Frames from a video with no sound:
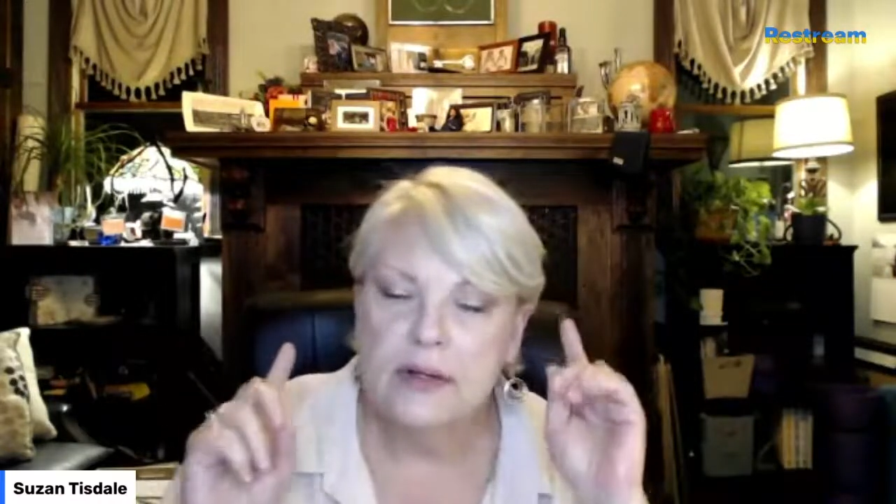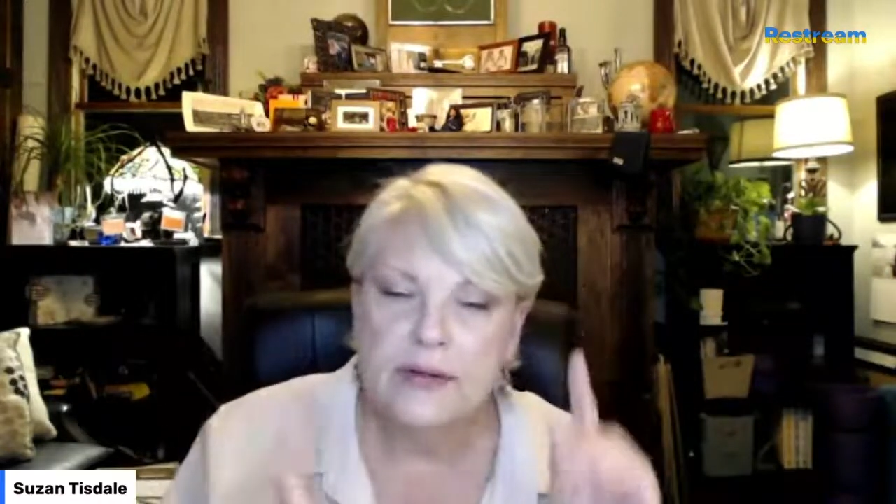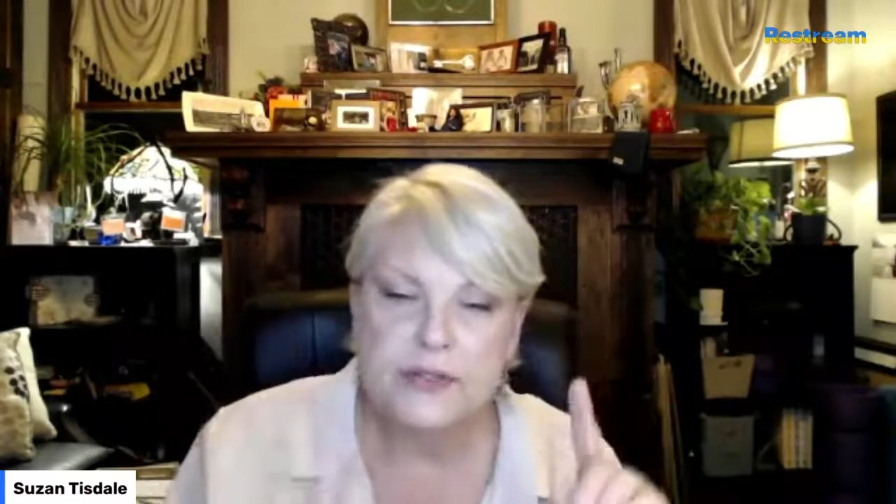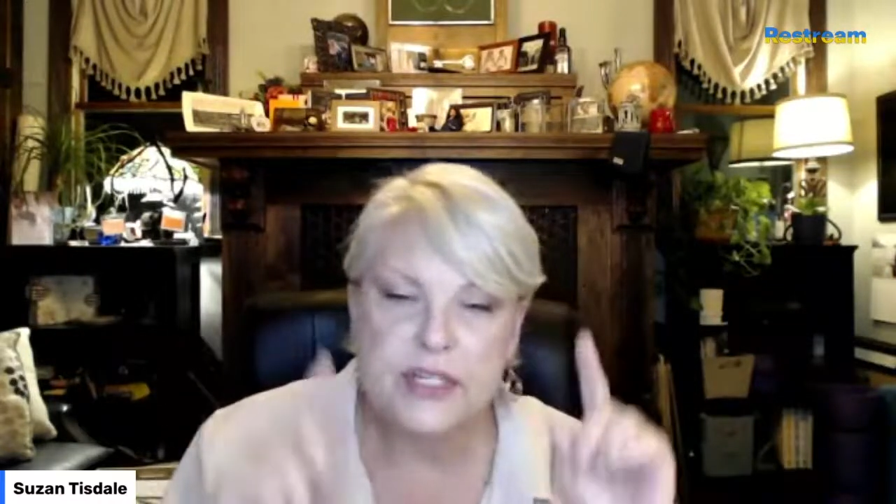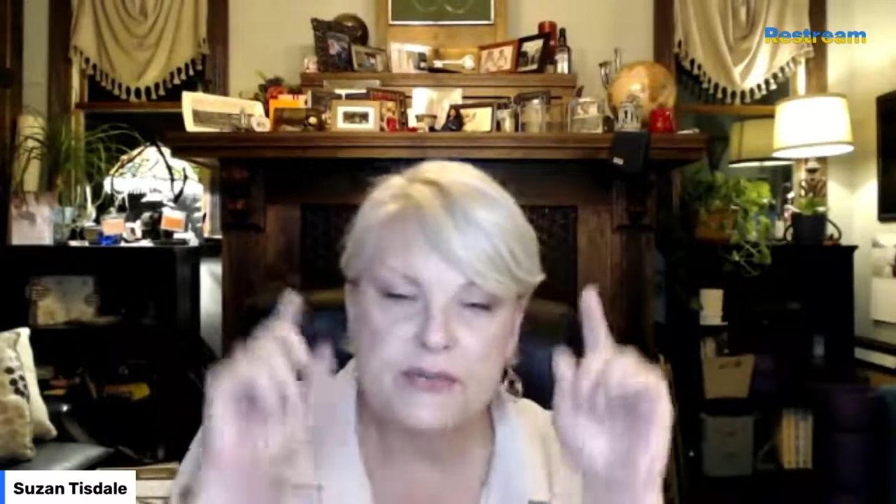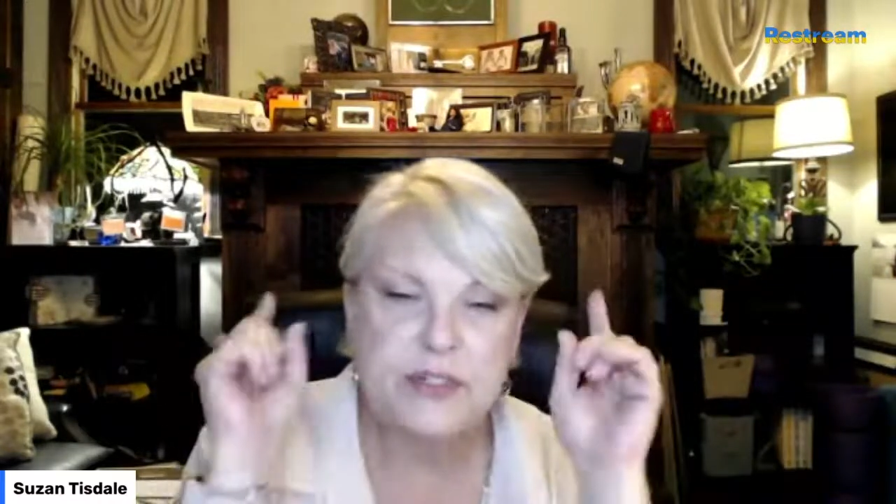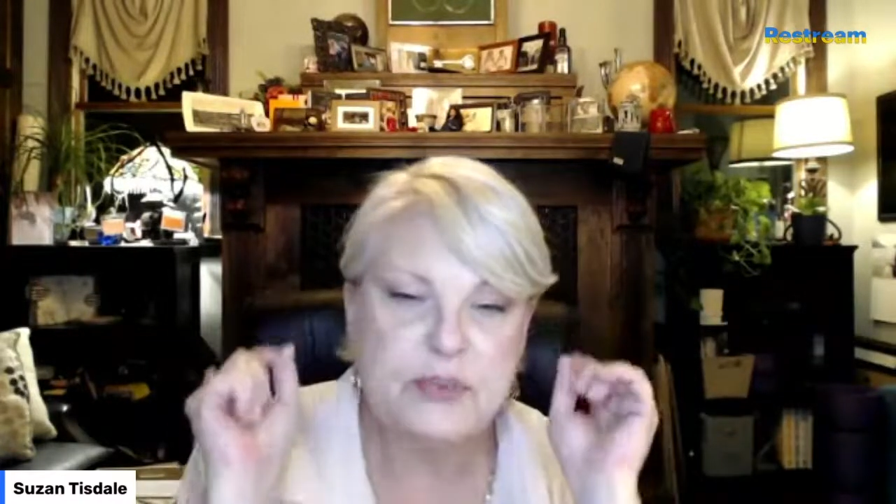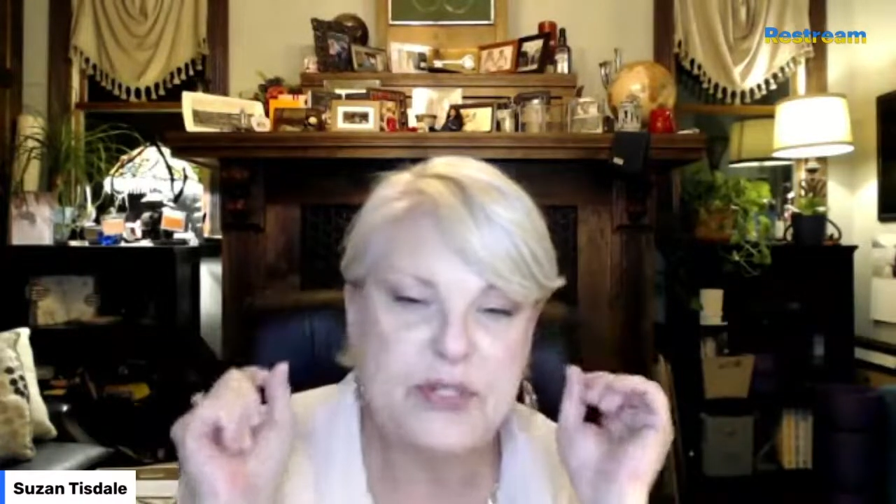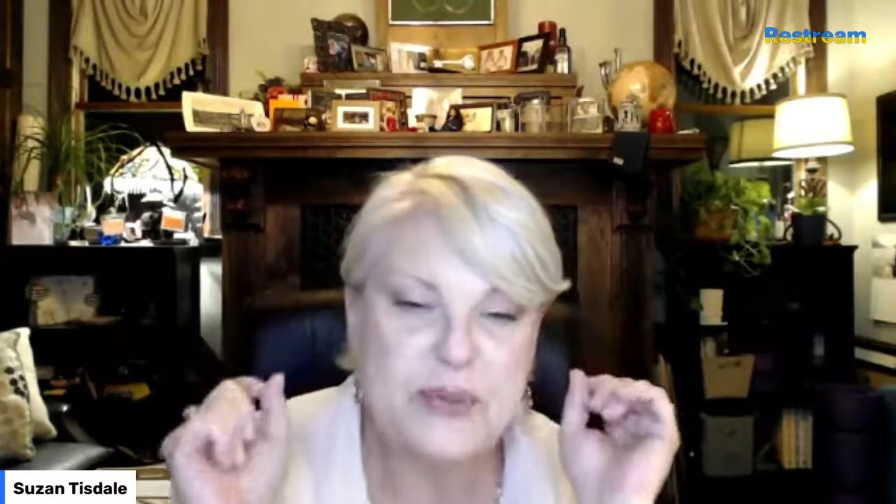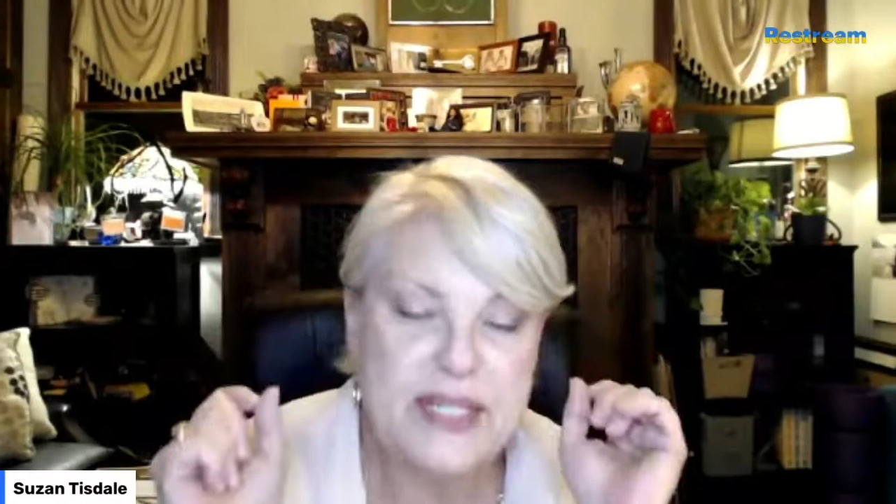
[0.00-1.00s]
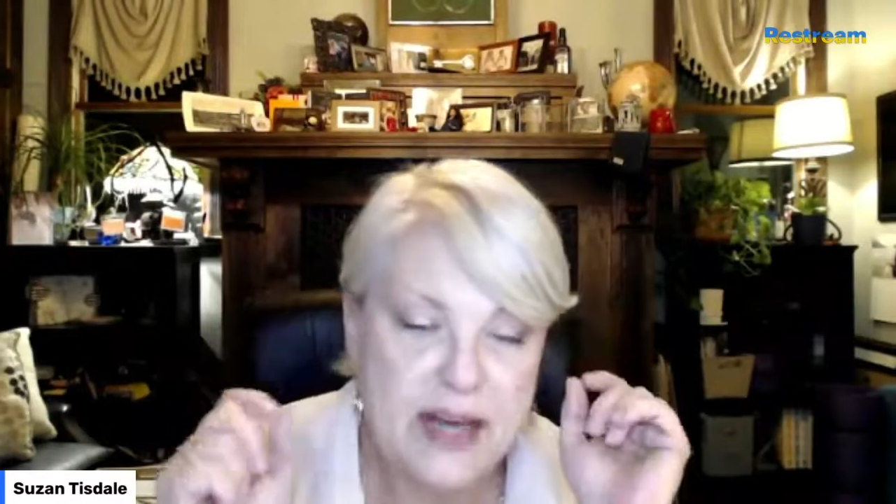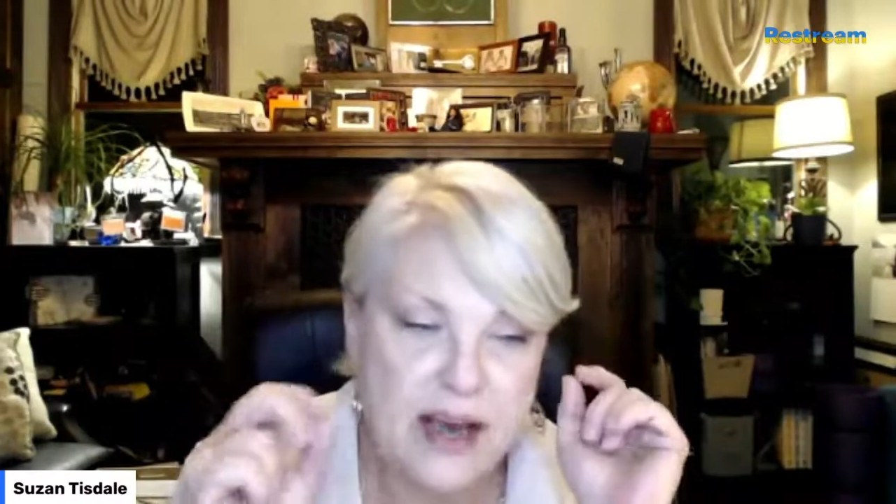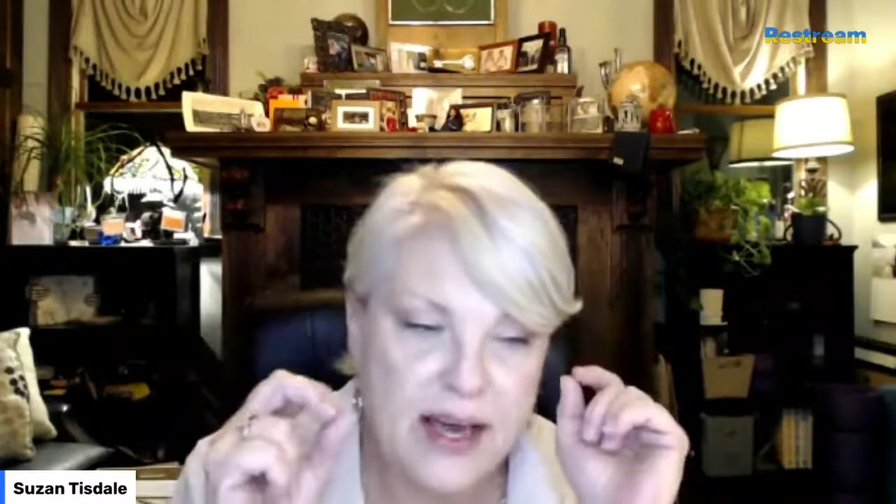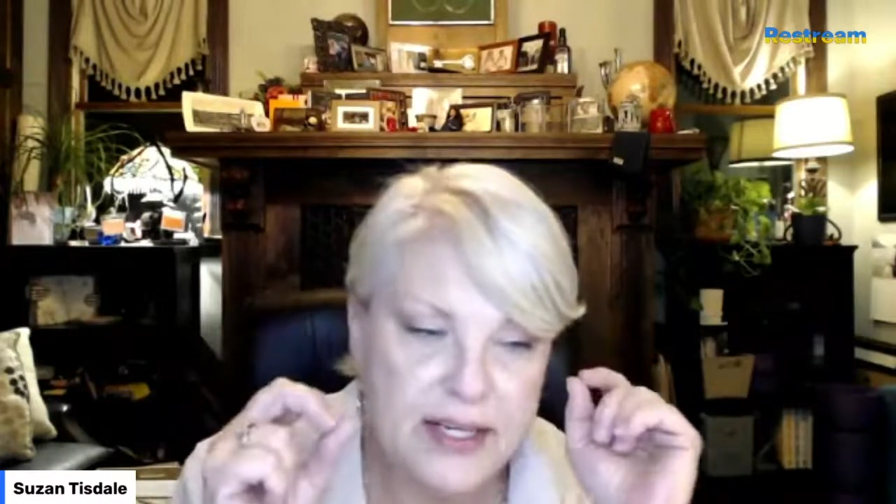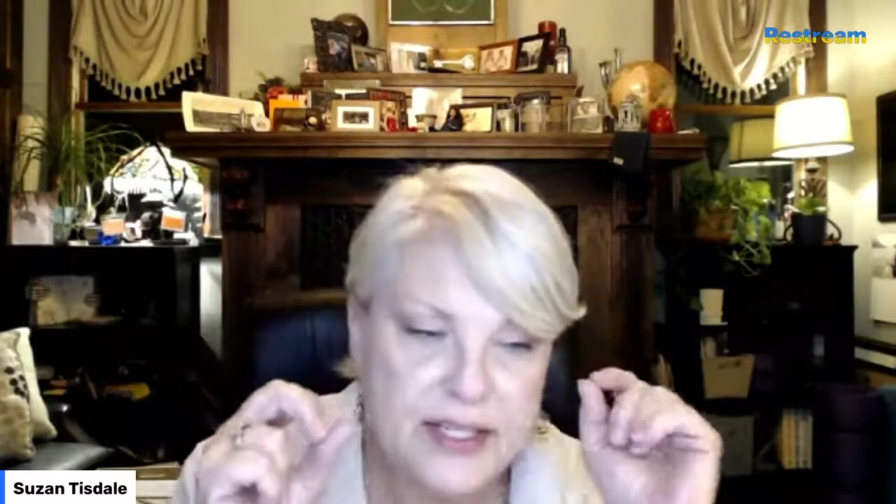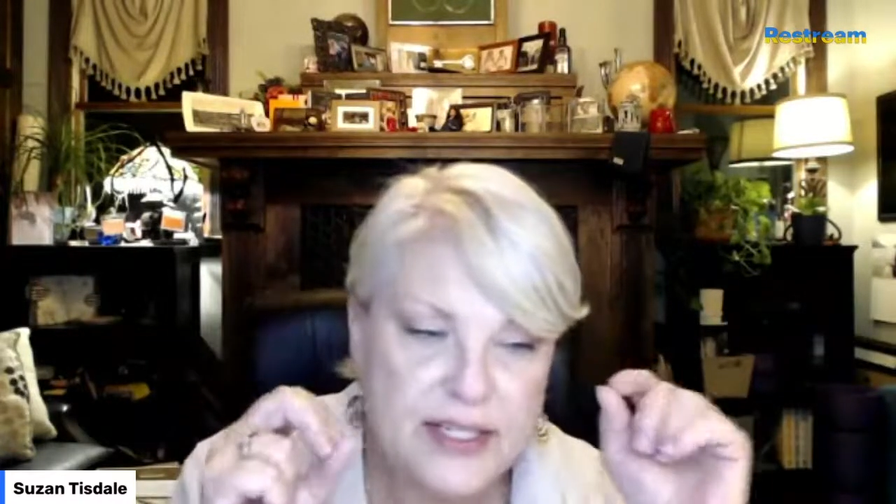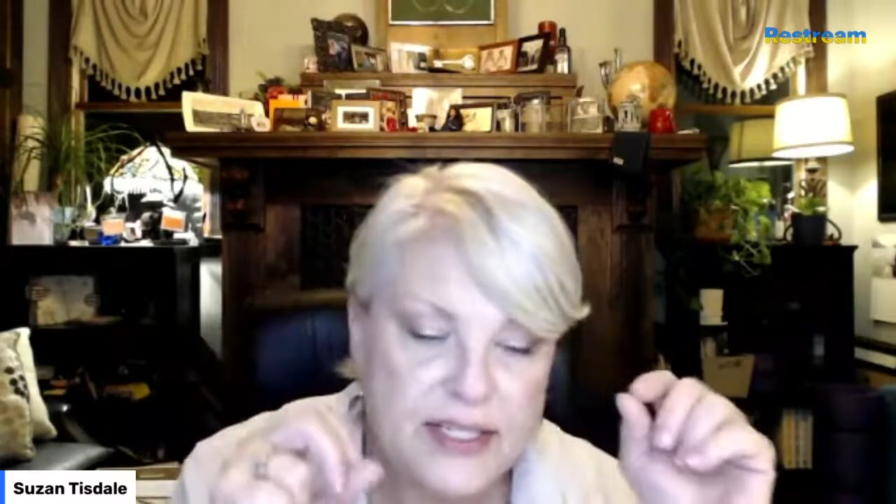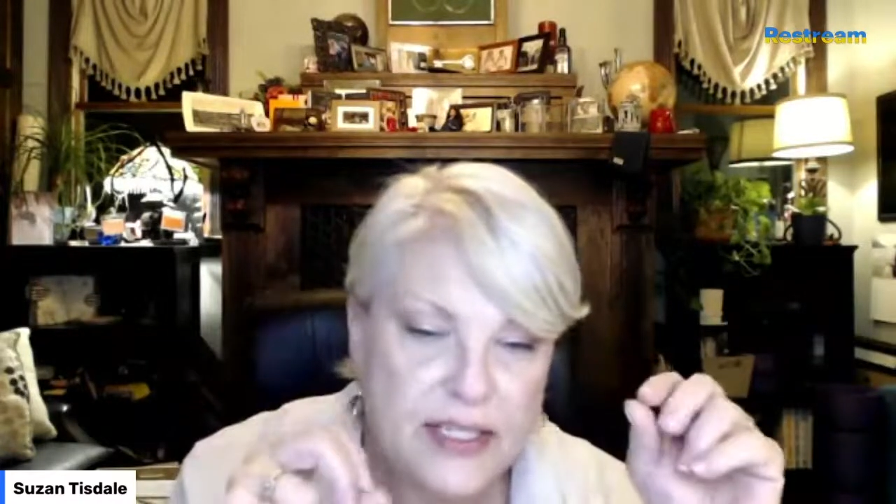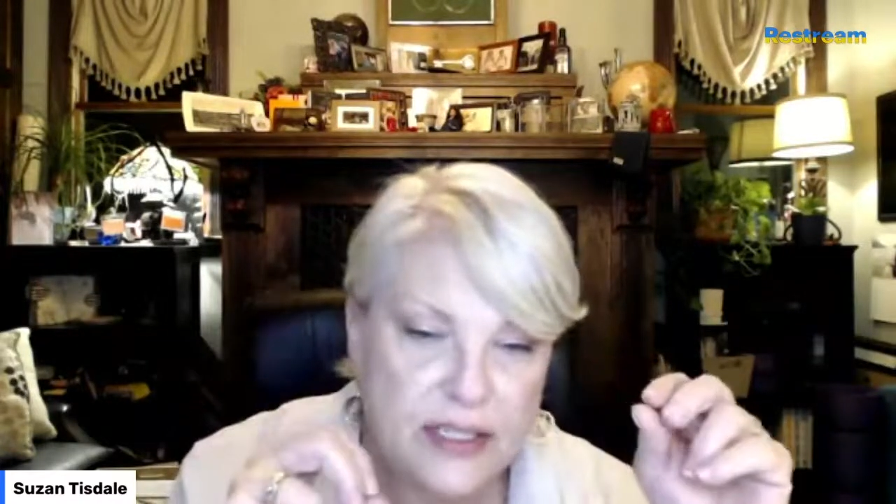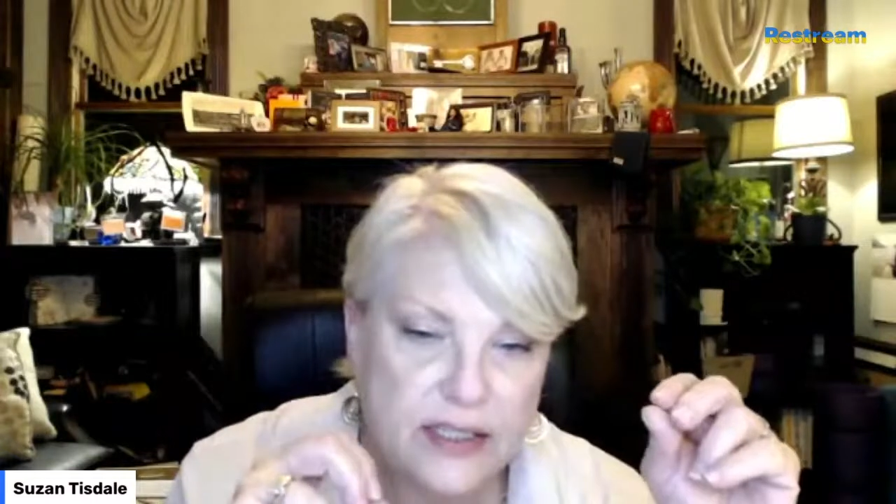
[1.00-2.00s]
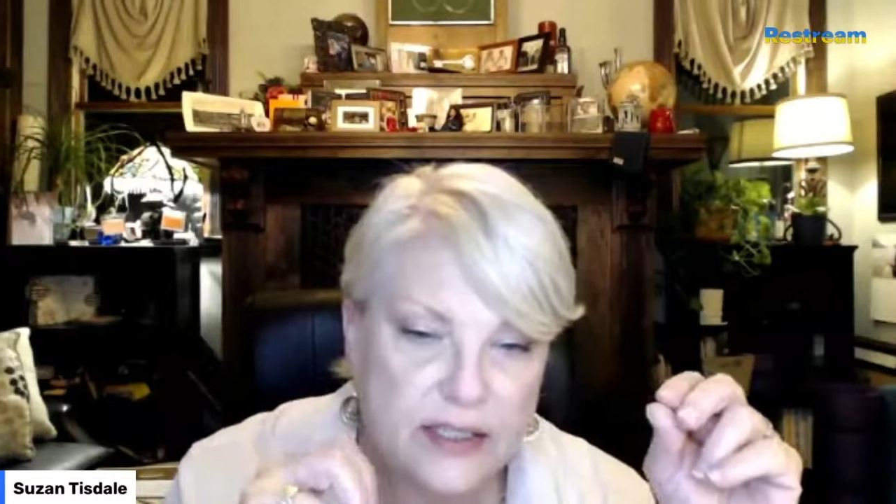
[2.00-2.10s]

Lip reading: There's a difference between honest,